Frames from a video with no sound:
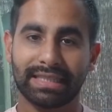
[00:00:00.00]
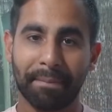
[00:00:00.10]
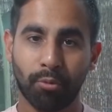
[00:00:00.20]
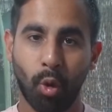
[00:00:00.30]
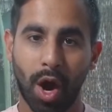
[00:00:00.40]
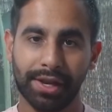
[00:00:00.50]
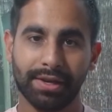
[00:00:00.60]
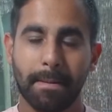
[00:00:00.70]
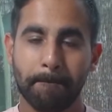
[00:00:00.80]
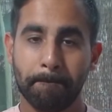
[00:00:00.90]
1.
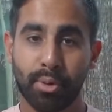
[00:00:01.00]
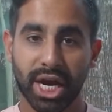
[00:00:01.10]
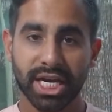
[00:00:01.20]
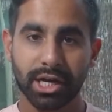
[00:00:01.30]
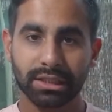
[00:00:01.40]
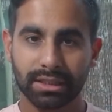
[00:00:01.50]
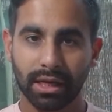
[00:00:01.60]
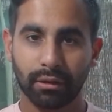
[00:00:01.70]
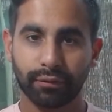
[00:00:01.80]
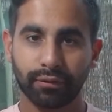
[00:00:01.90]
Bring
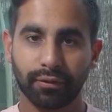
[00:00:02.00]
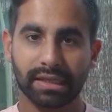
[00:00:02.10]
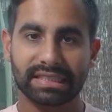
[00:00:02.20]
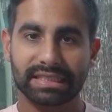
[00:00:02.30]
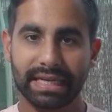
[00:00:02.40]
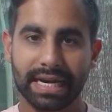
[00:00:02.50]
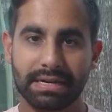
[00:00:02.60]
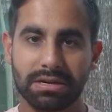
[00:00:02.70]
yourself a state